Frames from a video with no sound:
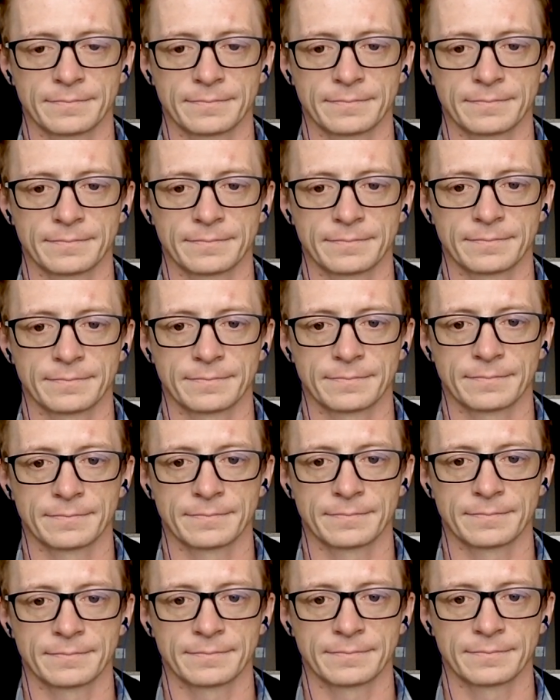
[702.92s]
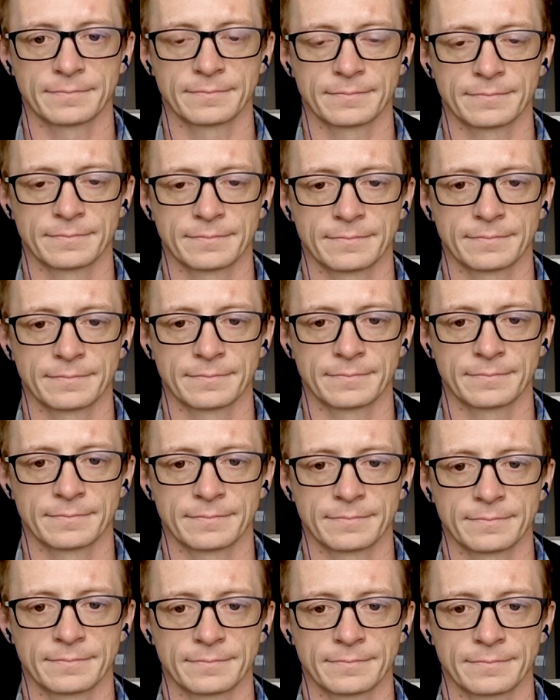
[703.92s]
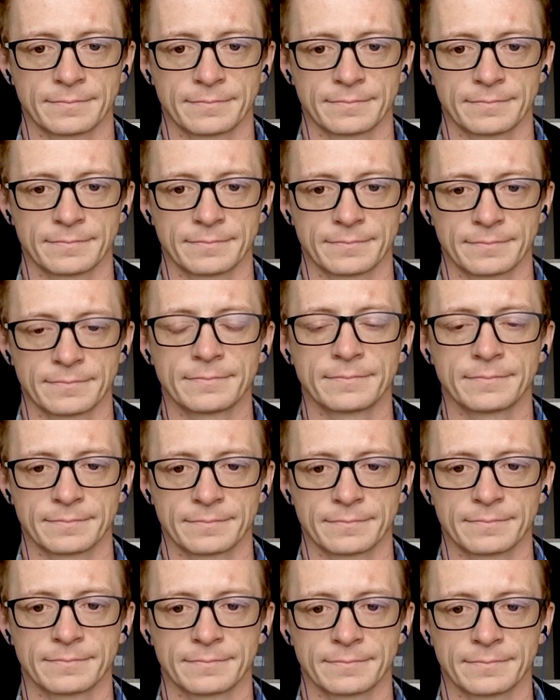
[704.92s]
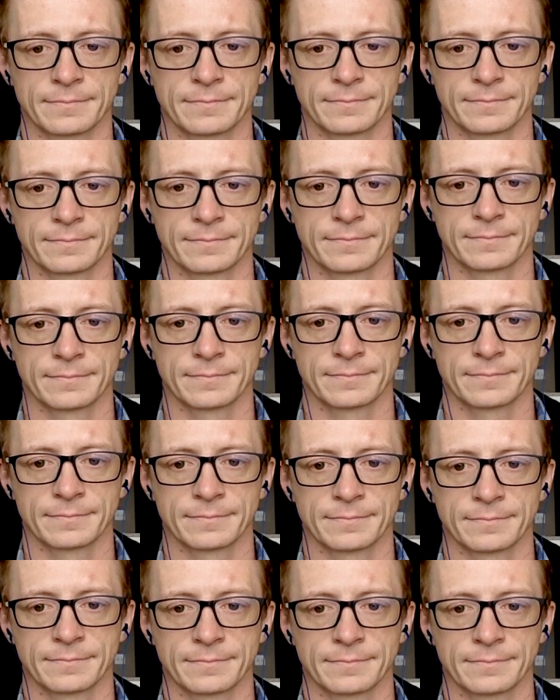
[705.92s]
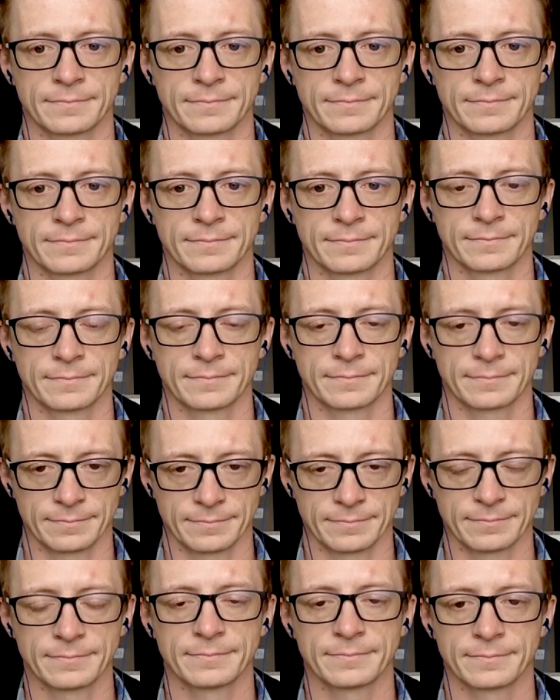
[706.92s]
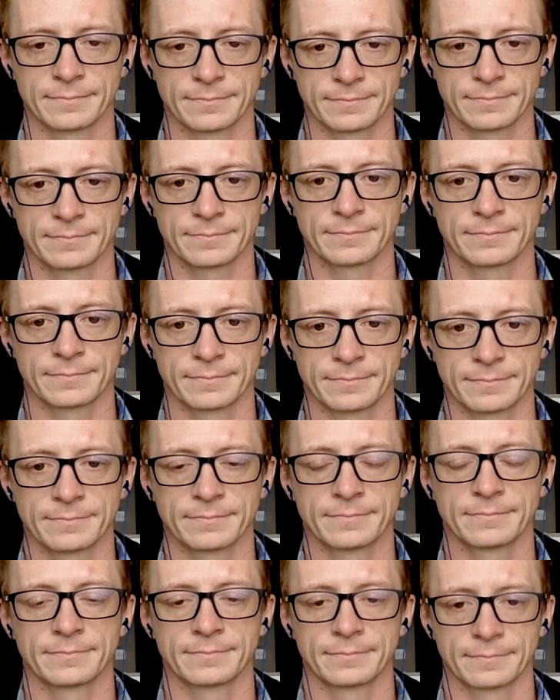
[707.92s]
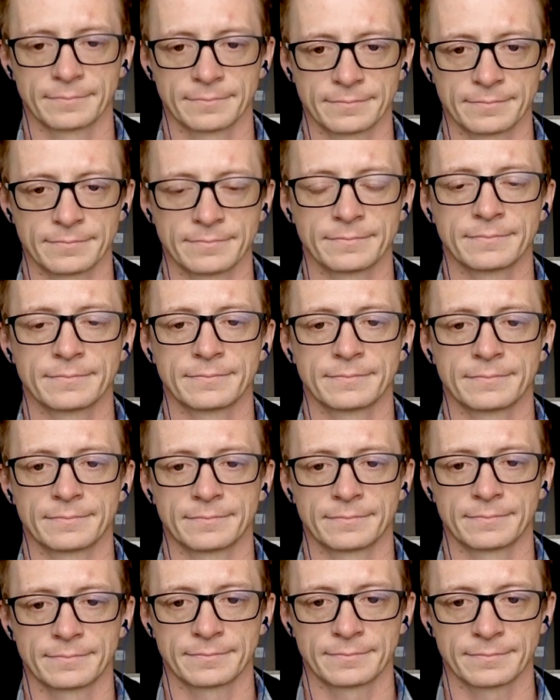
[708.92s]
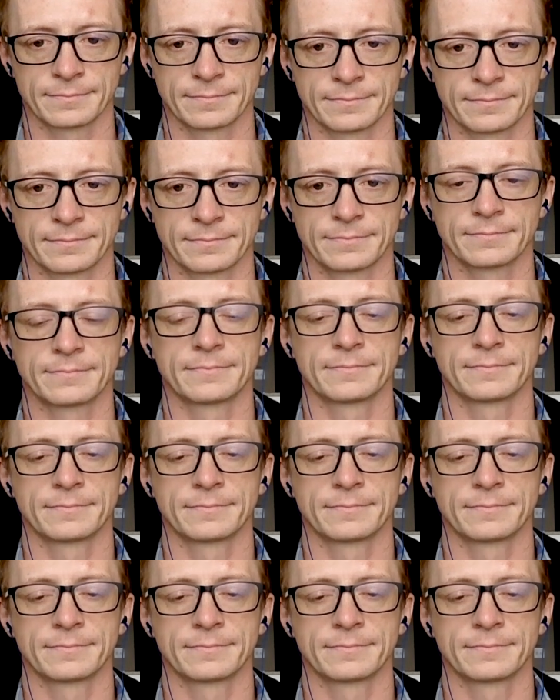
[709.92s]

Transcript: (not speaking)